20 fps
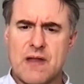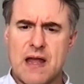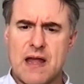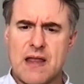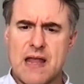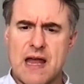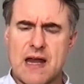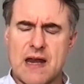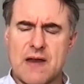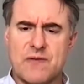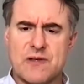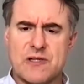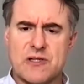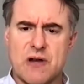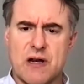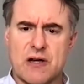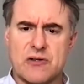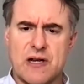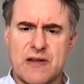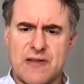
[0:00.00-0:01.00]
Not
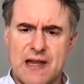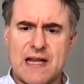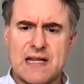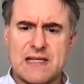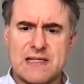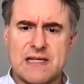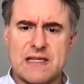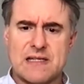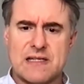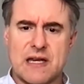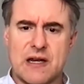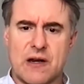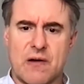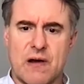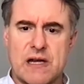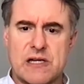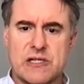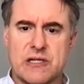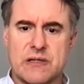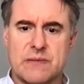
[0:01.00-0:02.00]
infrastructure, I think it says
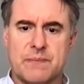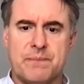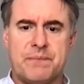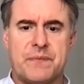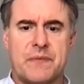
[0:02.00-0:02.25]
integration.